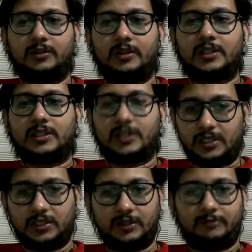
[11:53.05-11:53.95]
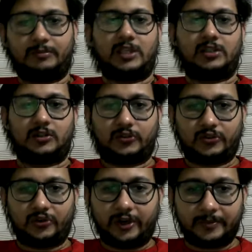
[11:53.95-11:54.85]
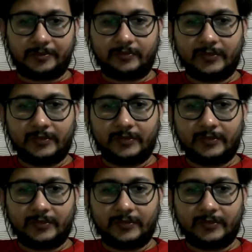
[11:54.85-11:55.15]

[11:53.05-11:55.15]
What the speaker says: the nature is being destroyed.